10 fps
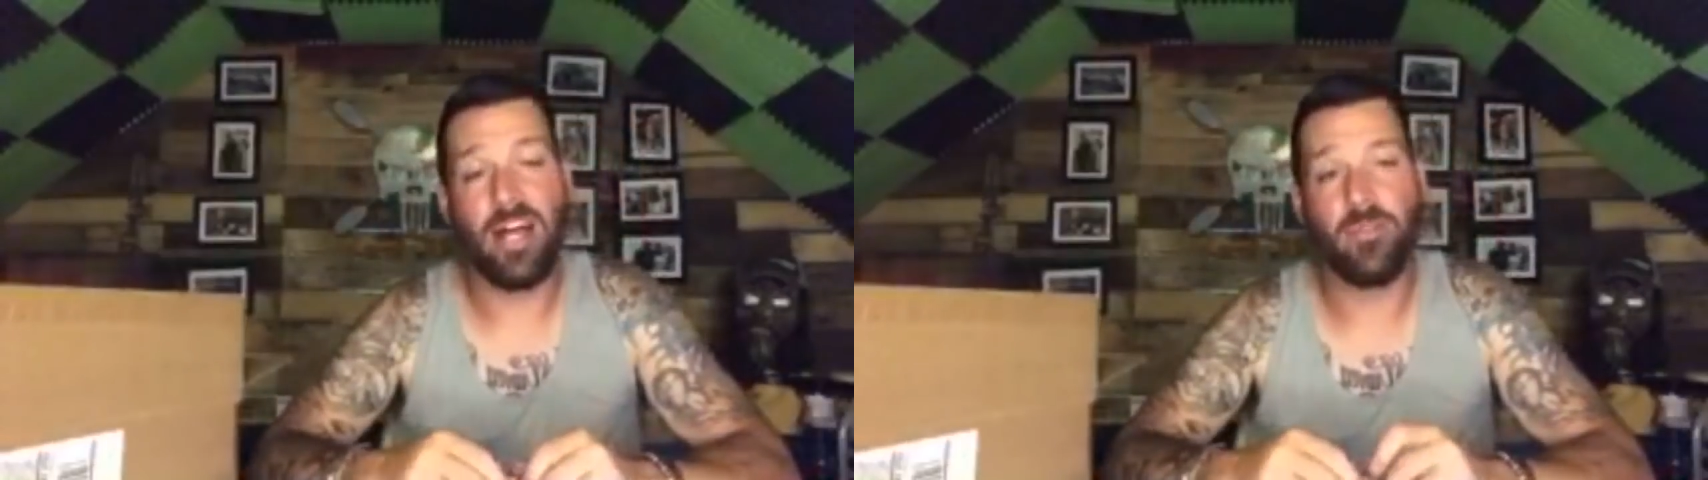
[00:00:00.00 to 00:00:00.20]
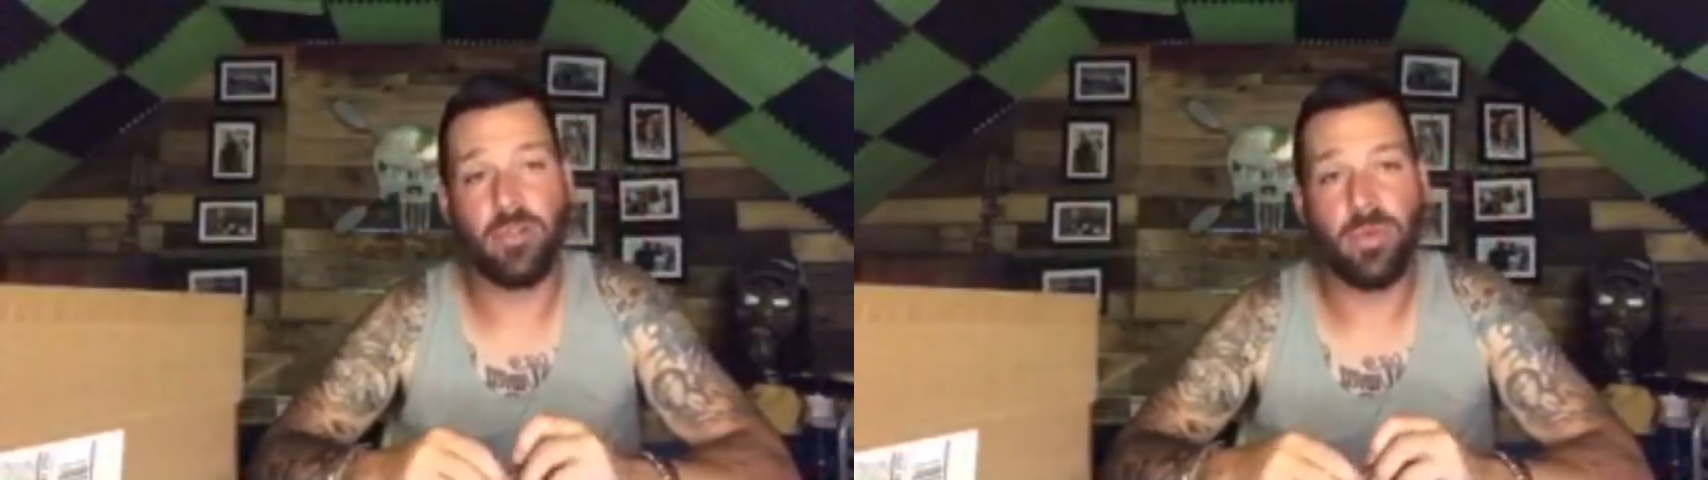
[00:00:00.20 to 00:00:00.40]

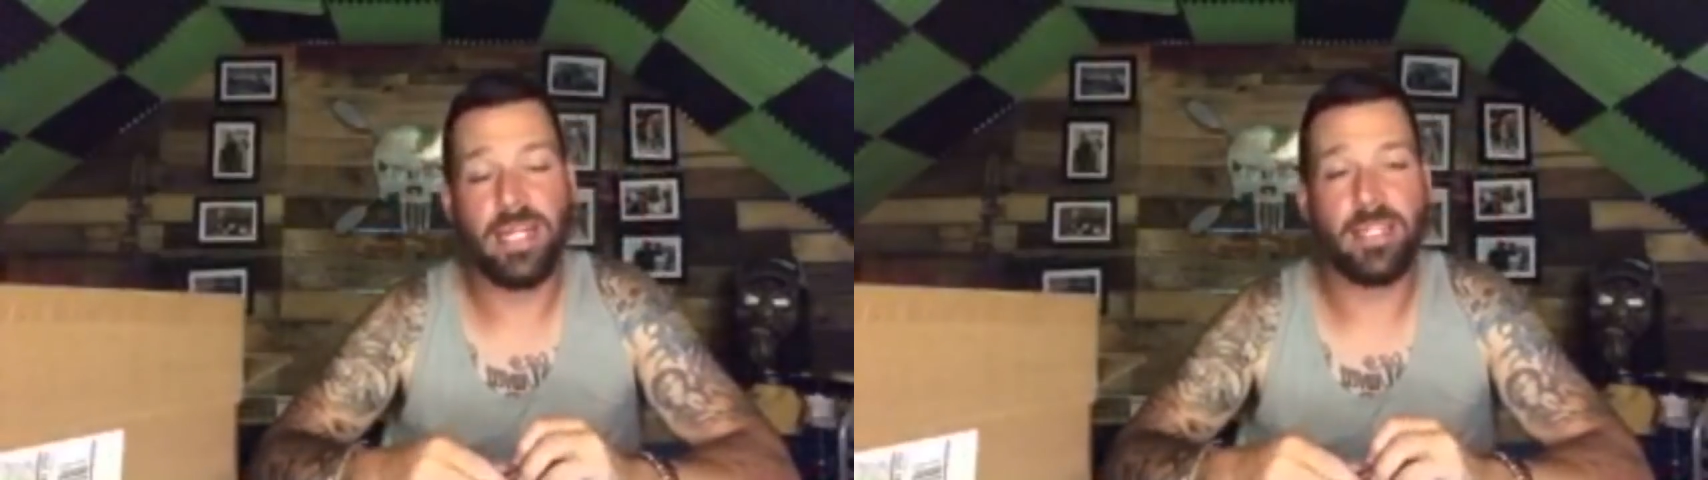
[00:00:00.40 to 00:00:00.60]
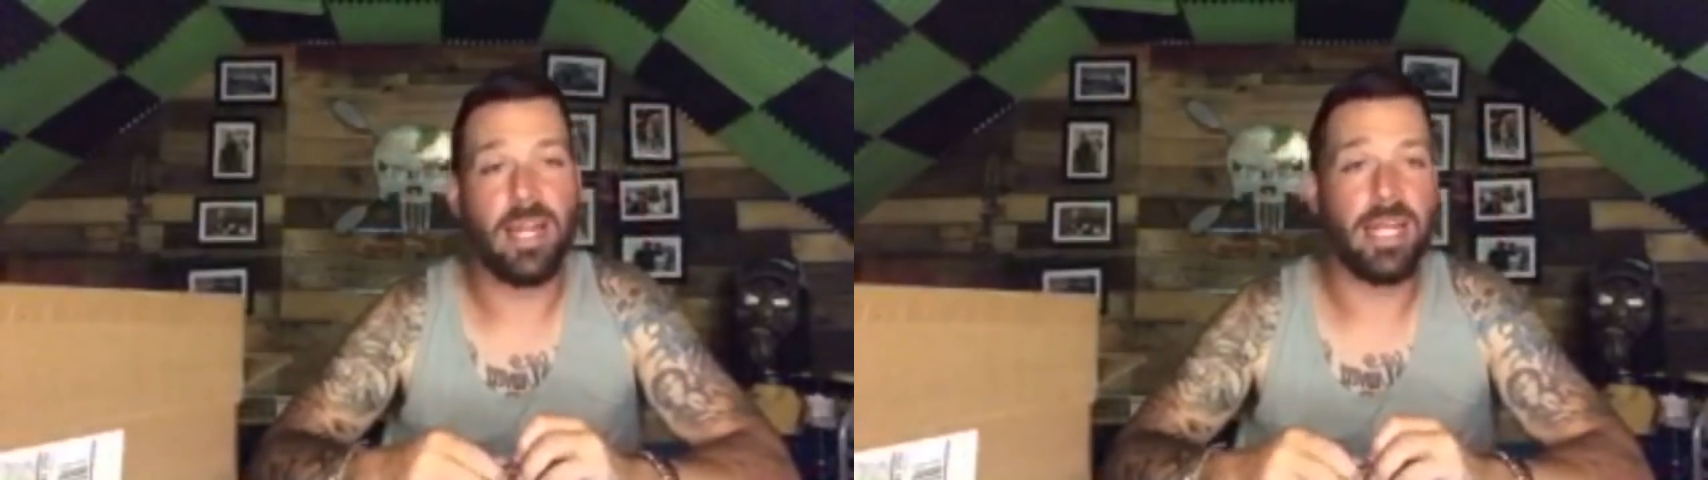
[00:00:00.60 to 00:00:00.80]
following
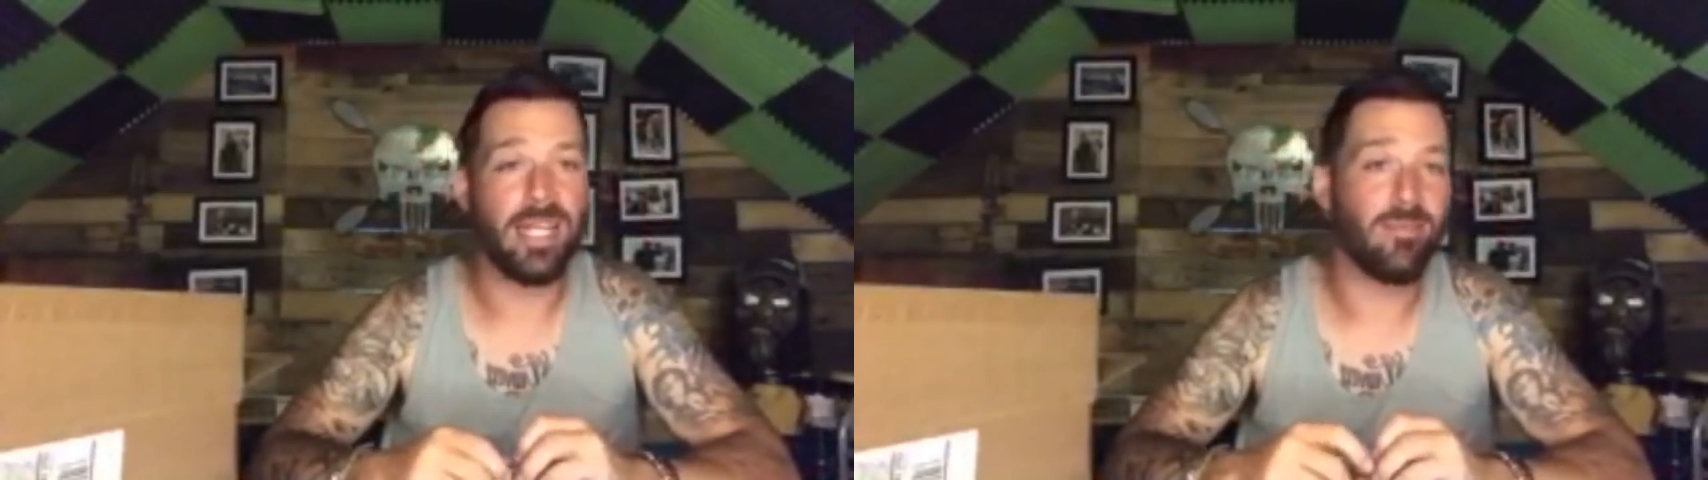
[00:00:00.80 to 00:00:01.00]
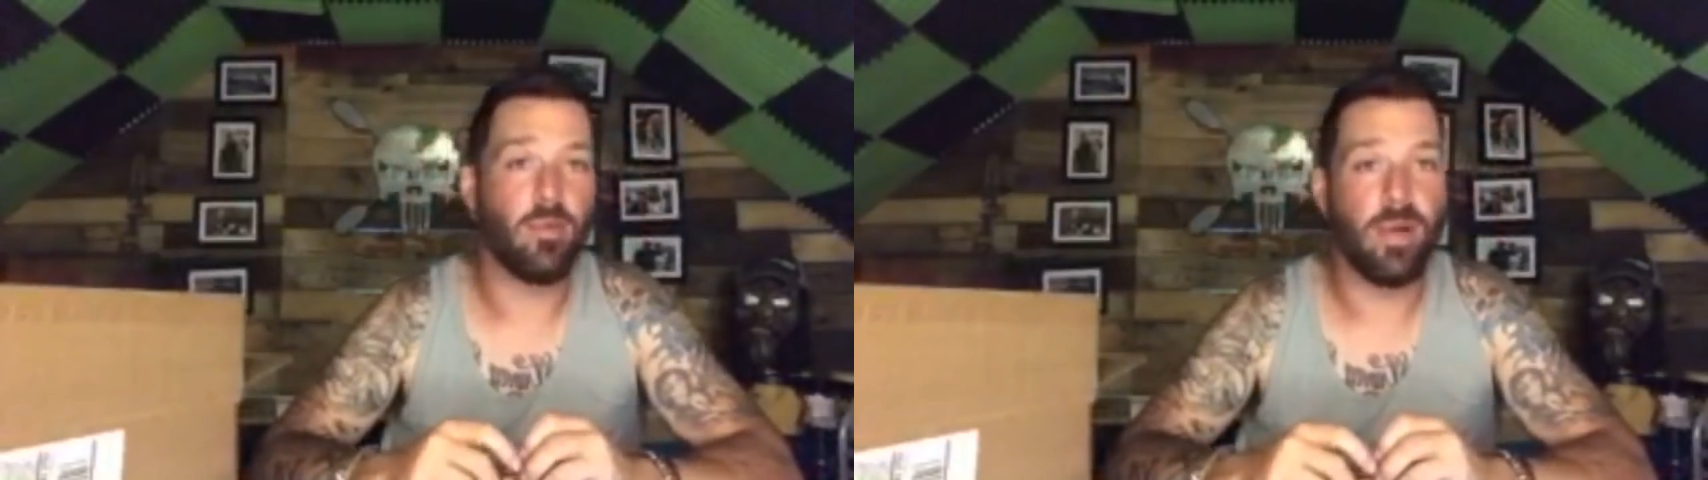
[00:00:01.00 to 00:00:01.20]
week, then
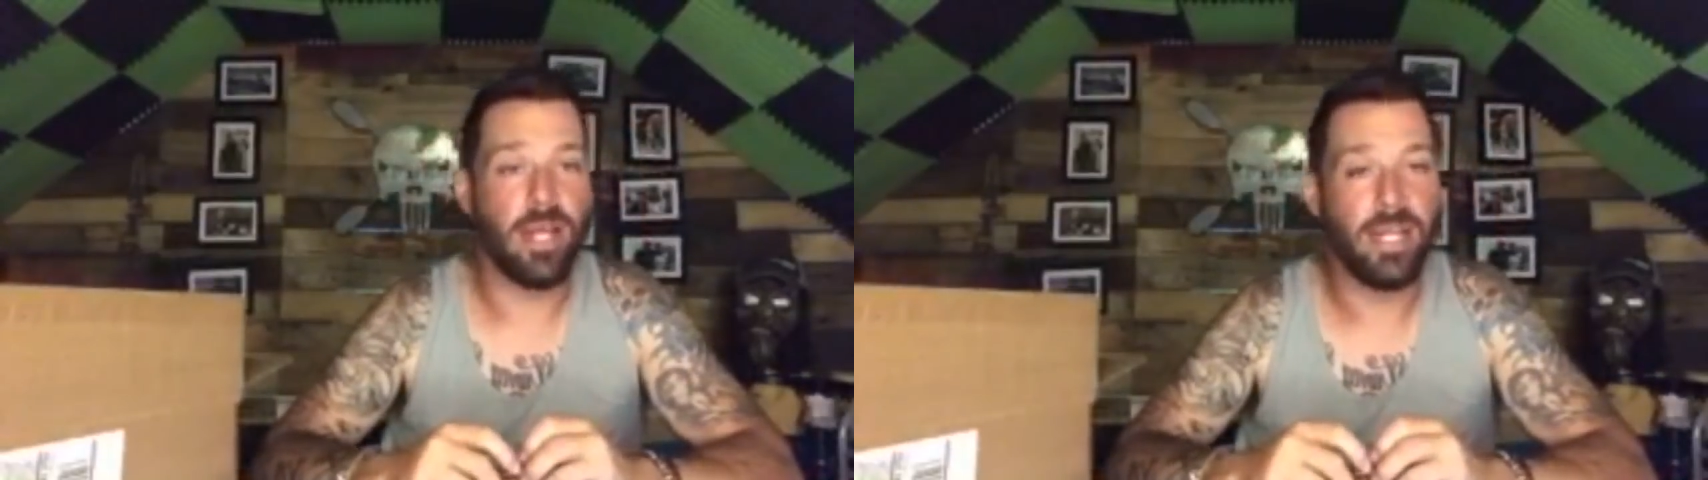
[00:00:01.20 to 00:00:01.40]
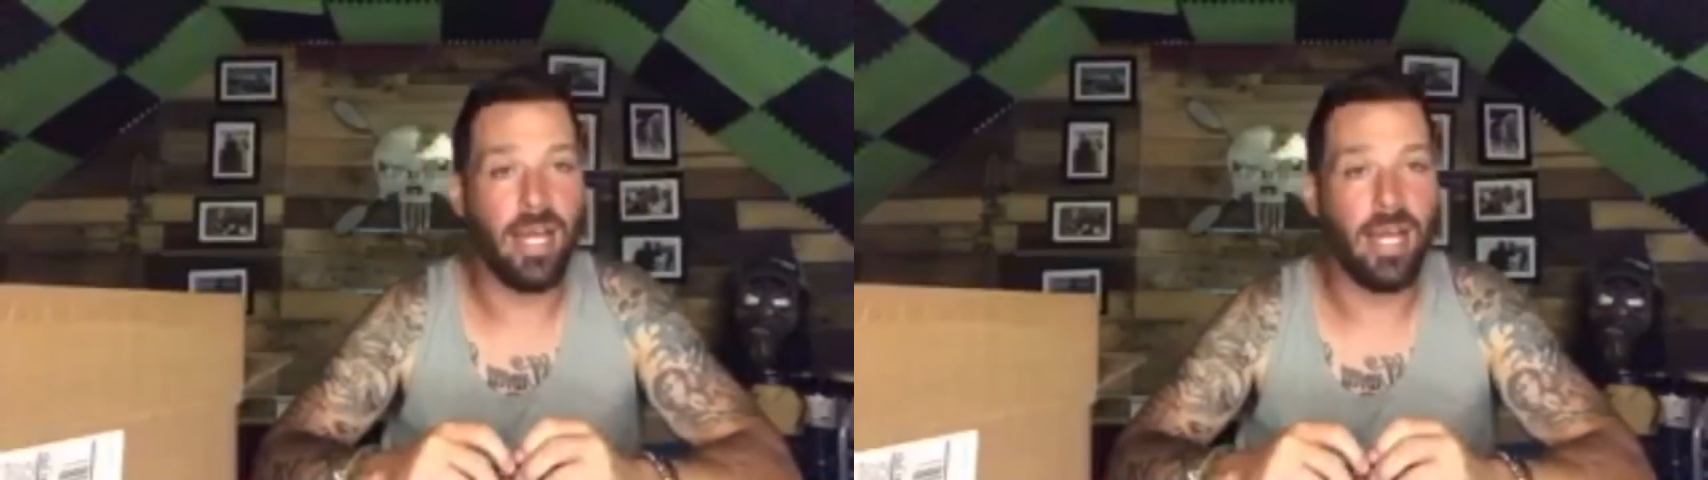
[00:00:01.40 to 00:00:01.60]
I give them
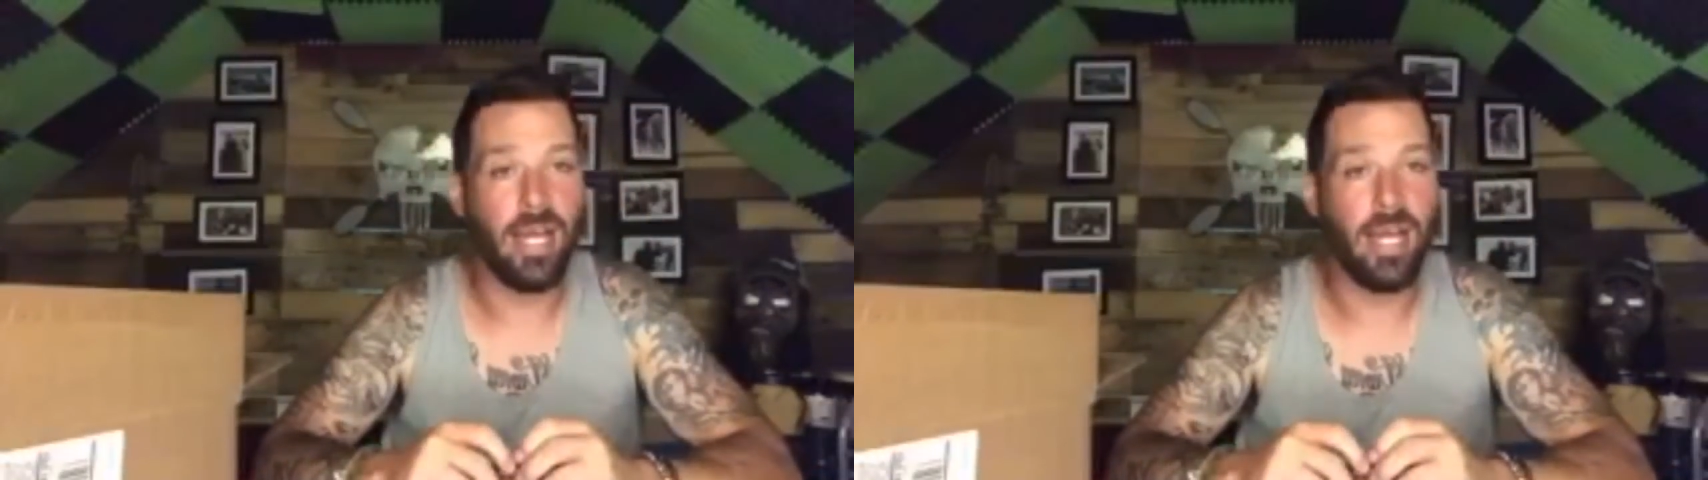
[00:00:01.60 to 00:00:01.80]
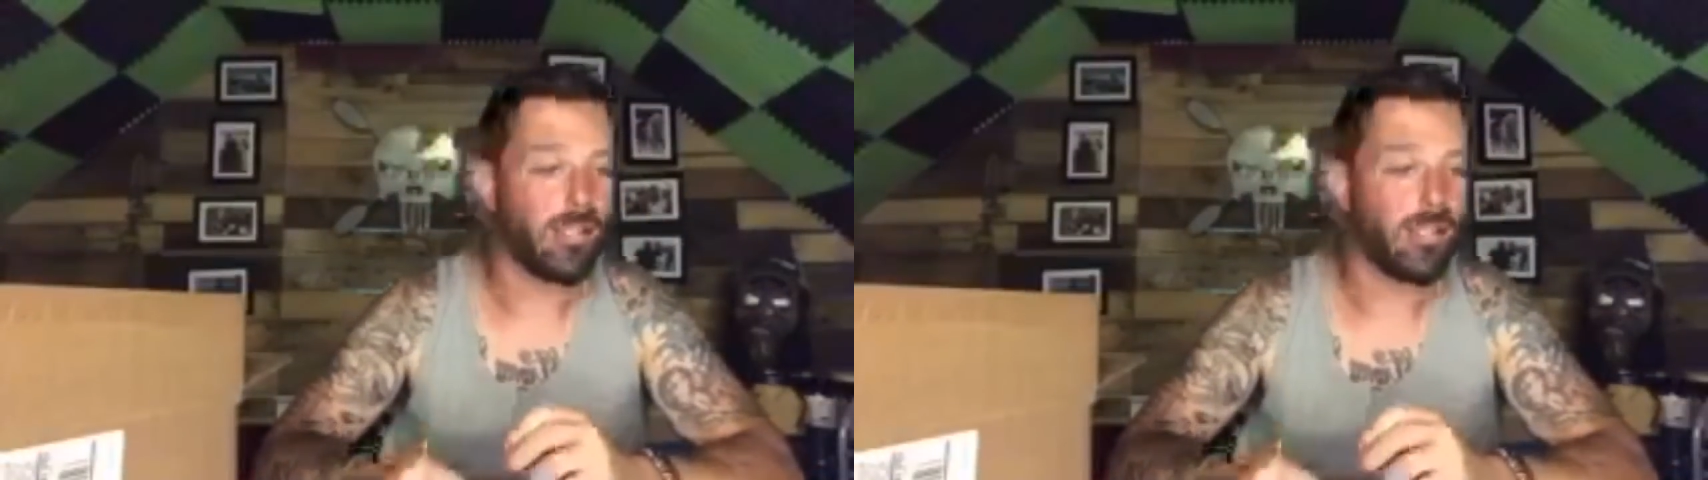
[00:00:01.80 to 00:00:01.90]
away again.